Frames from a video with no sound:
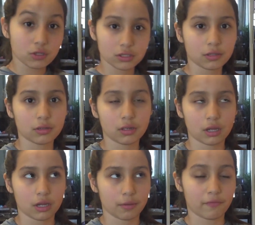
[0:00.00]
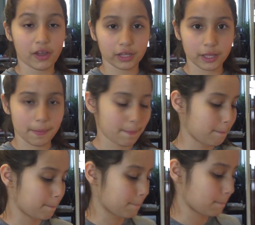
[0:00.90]
I'm using violet
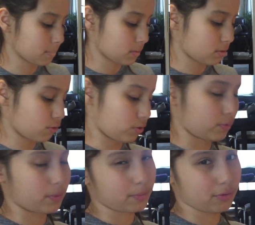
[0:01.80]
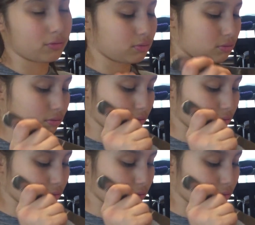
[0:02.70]
or purple.